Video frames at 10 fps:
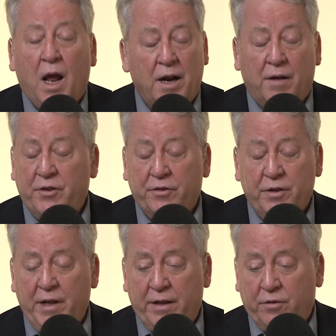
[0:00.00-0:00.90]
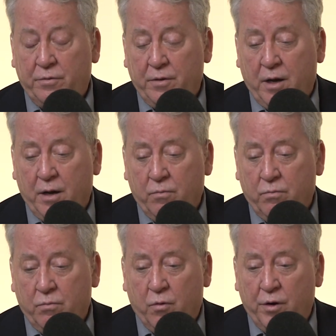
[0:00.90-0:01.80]
And obviously that's
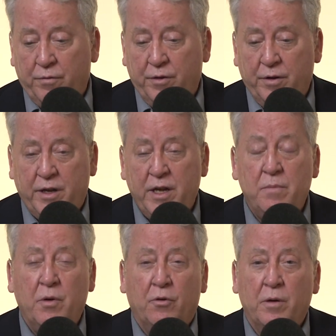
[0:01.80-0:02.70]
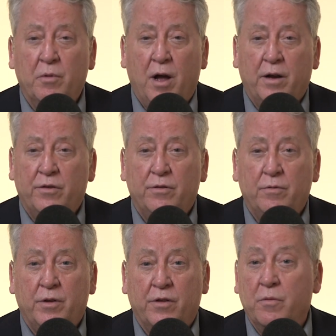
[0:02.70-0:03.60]
one of the key building blocks.
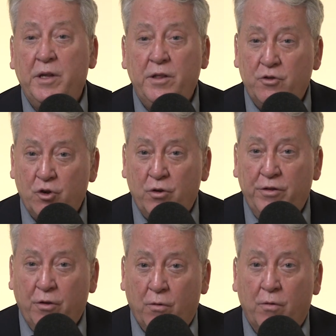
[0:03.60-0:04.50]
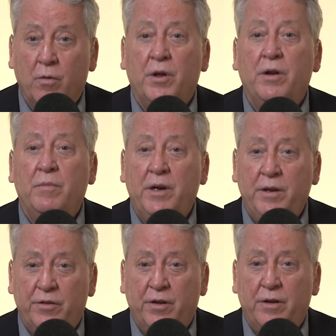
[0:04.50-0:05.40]
Doesn't mean the journey's over, but it
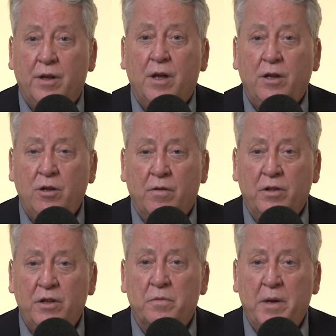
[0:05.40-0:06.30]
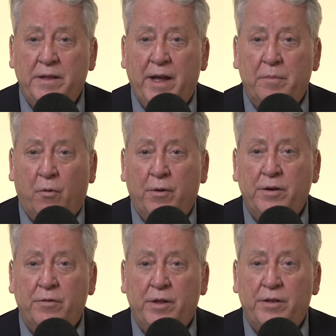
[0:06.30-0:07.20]
means that you've at least made that
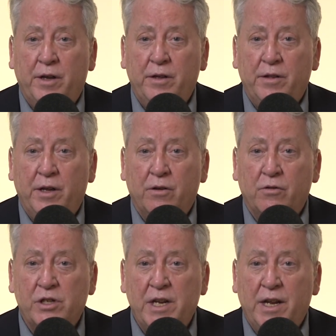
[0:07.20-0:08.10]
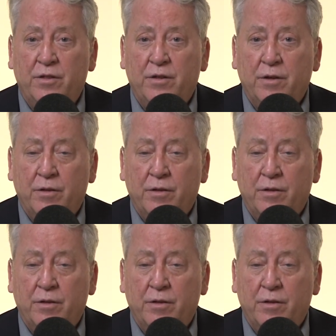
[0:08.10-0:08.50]
point of that they understand